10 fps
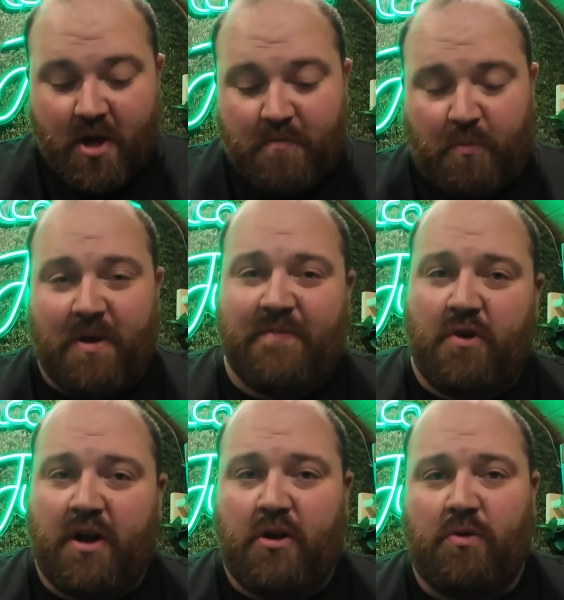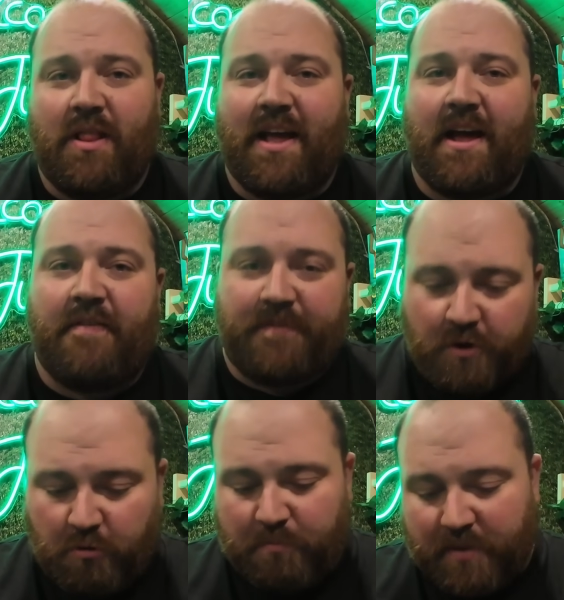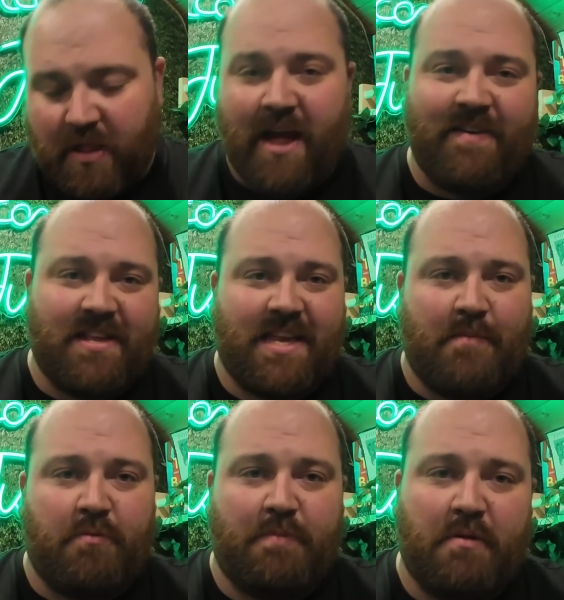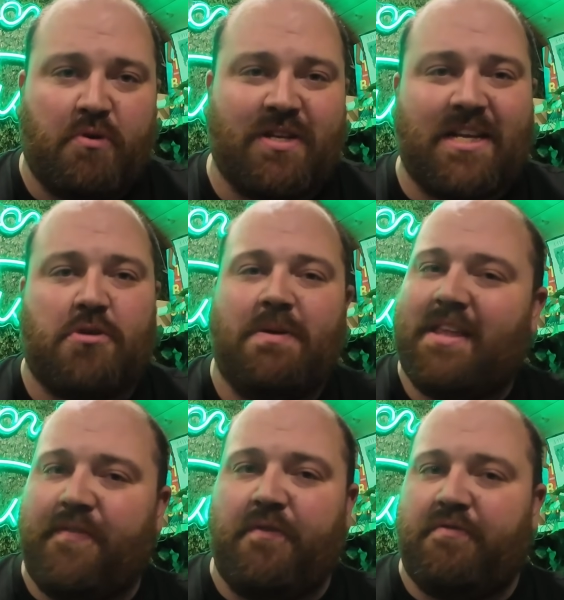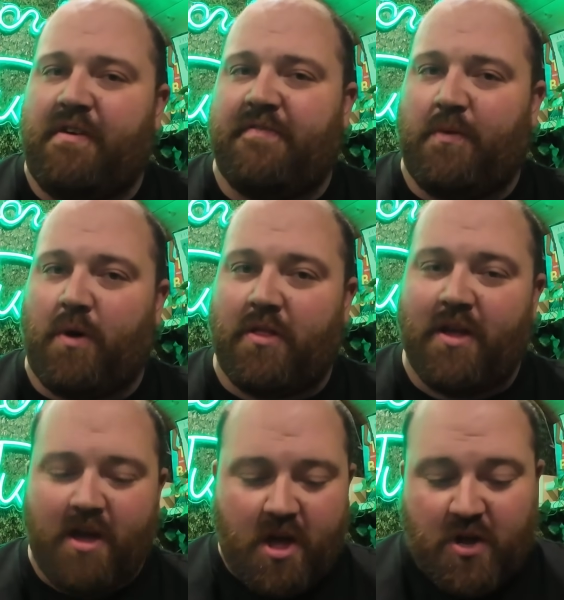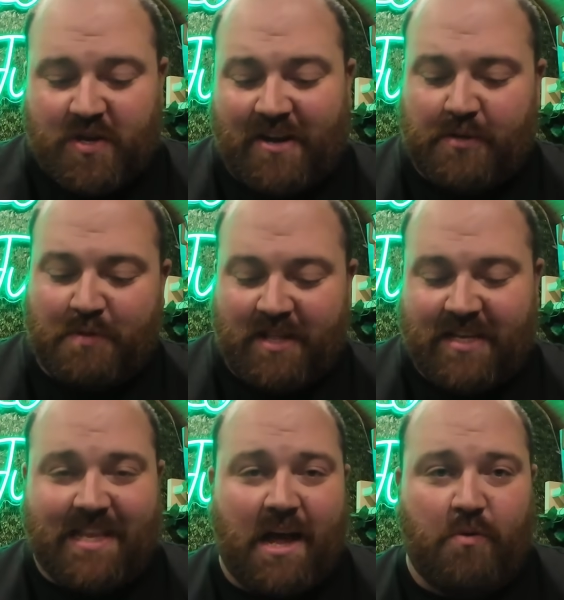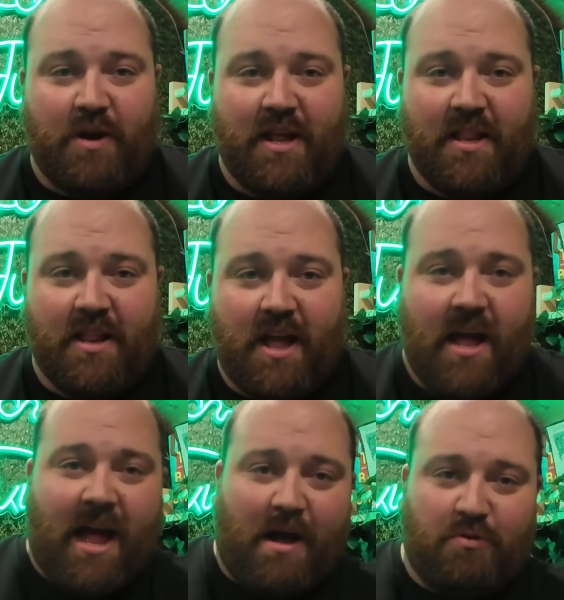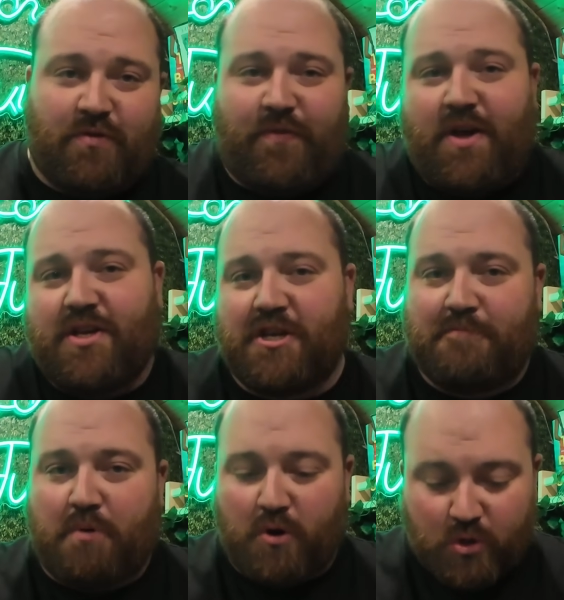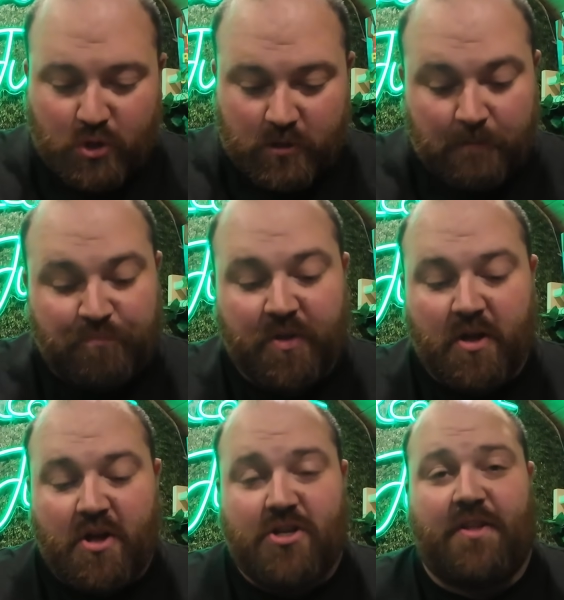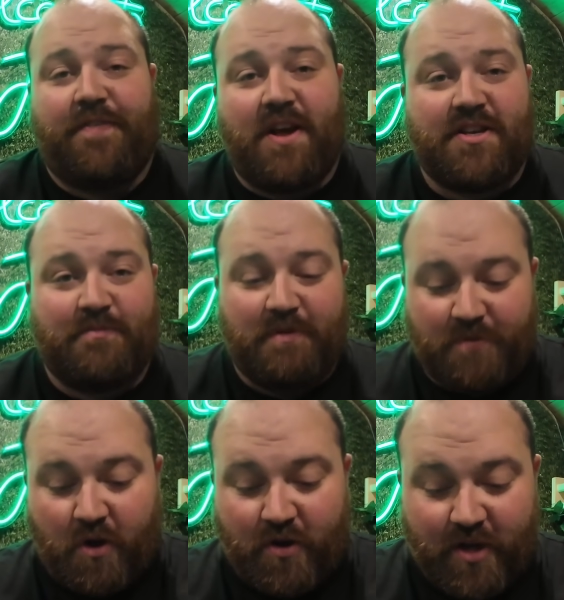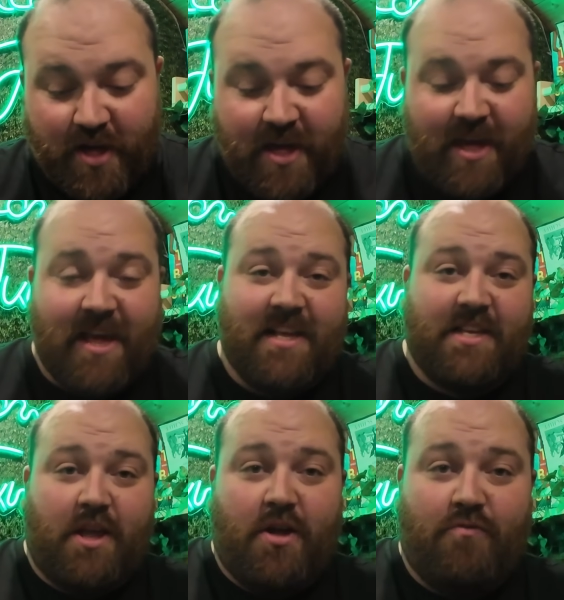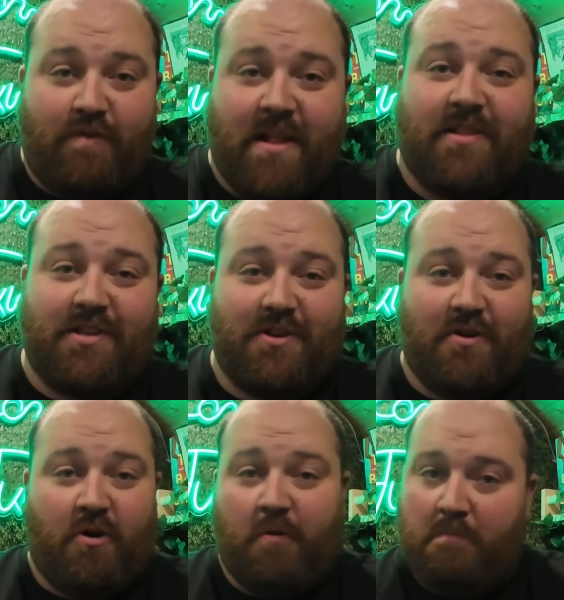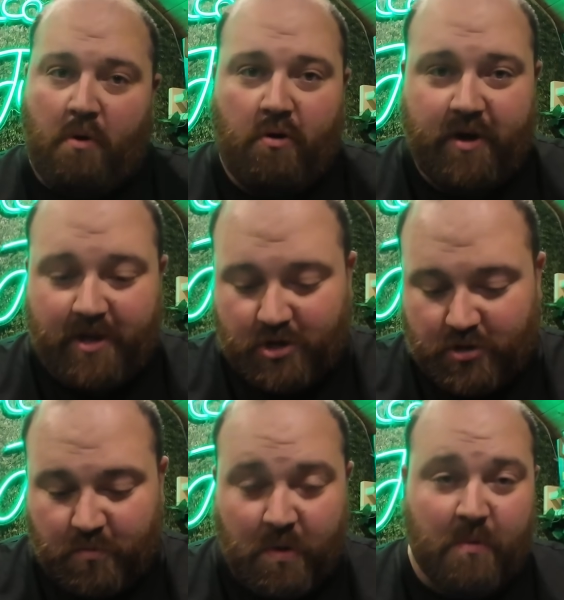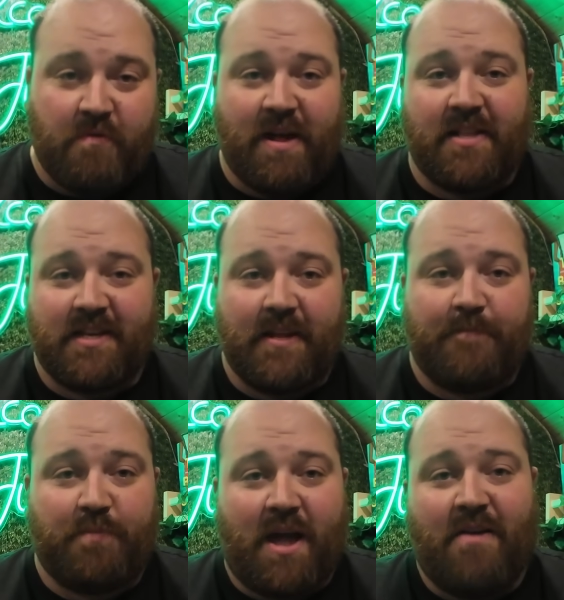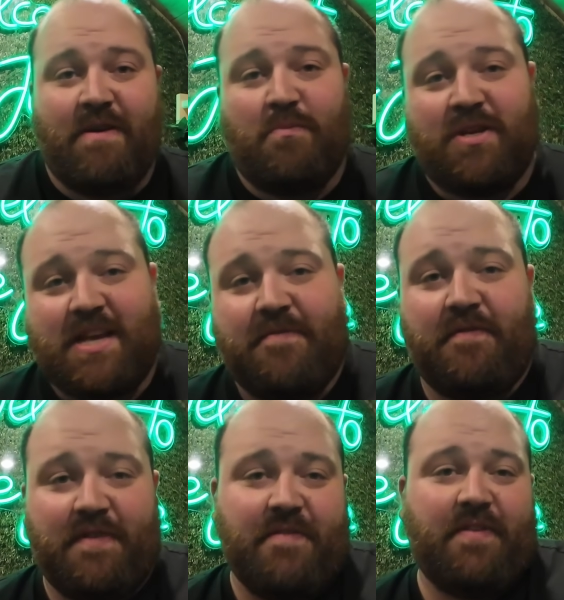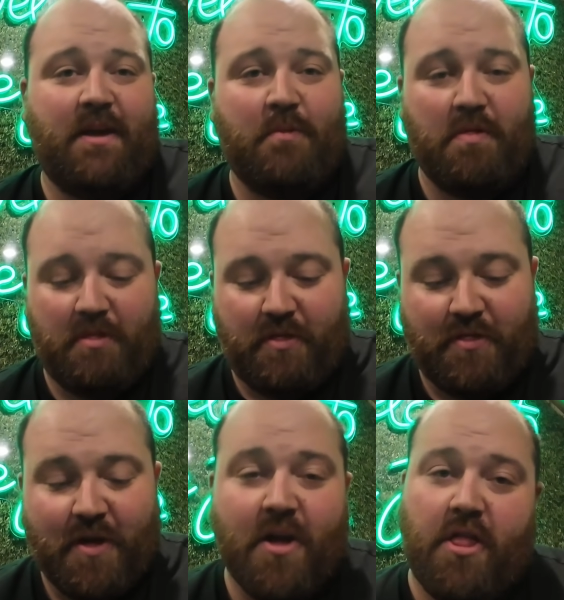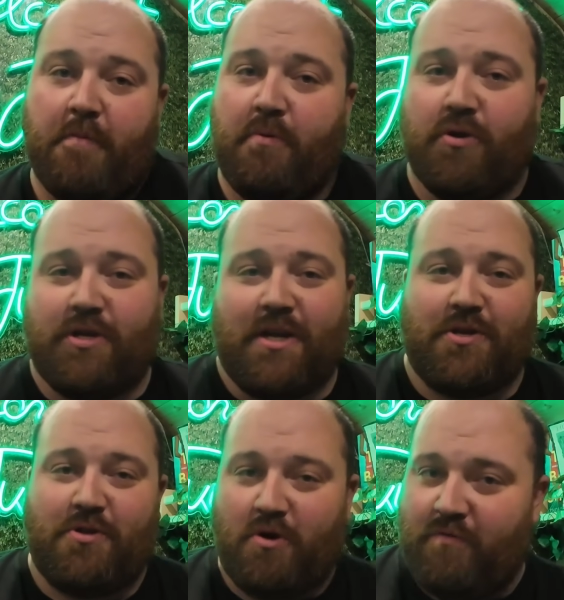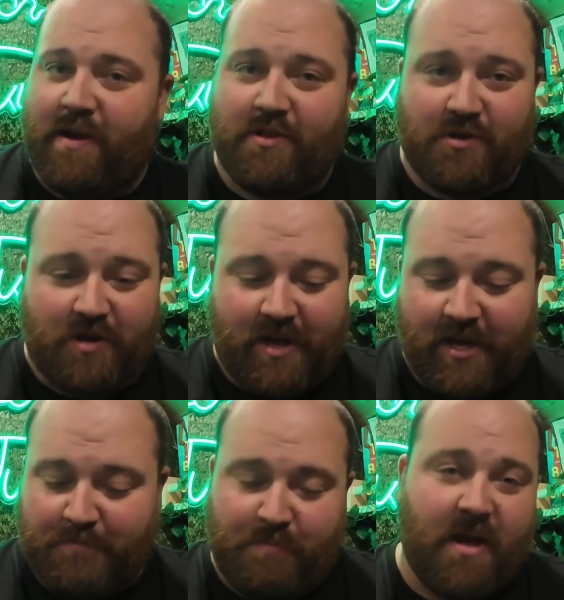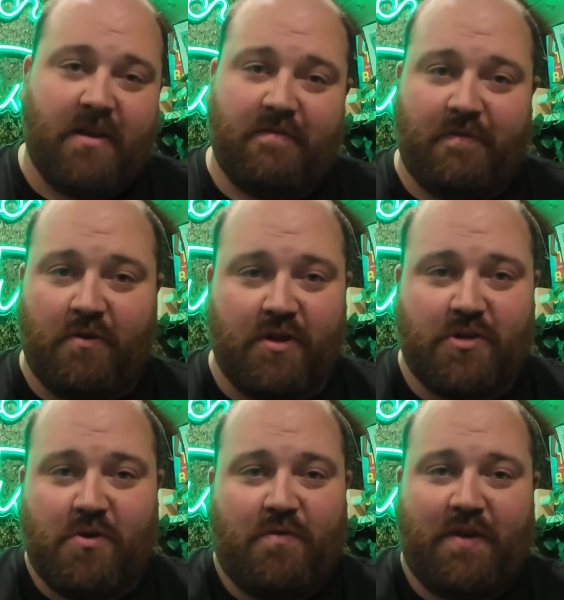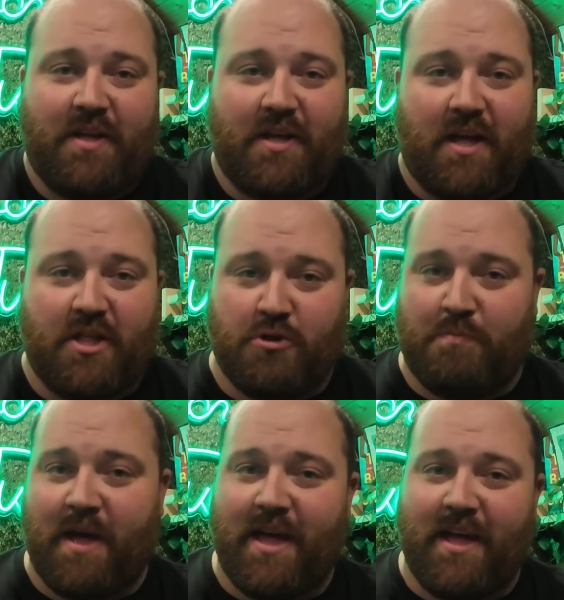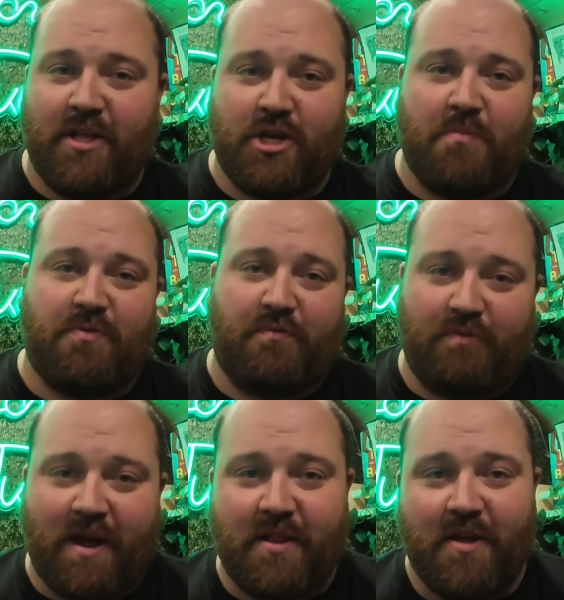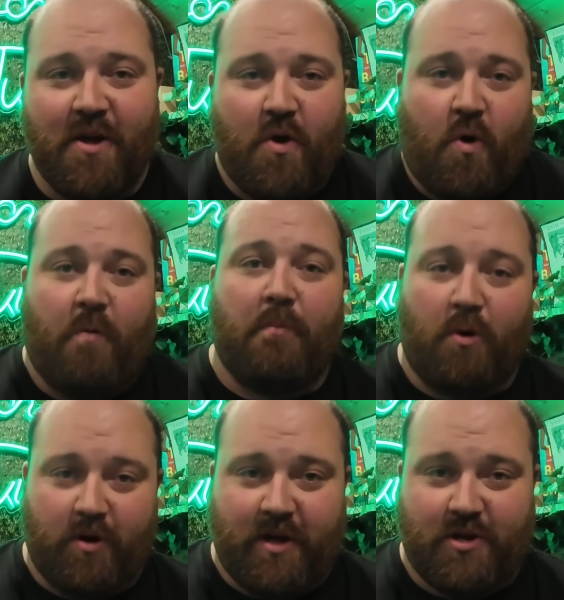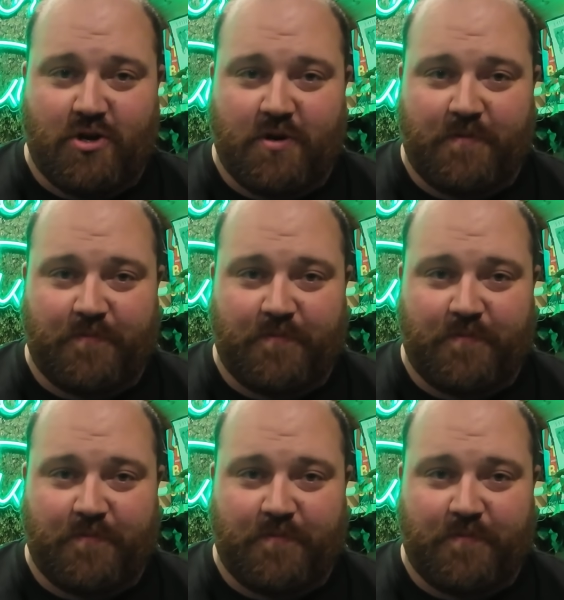But we've not included like our fuel bill, our entertainment bill, because that's going to be different for everyone. So I've split this down in house versus bus. So the first one we've got is rent or mortgage. We were renting. Our rent was $7.50 a month. The bus has no rent on it. It's paid for. There's nothing to pay in terms of rent or mortgage.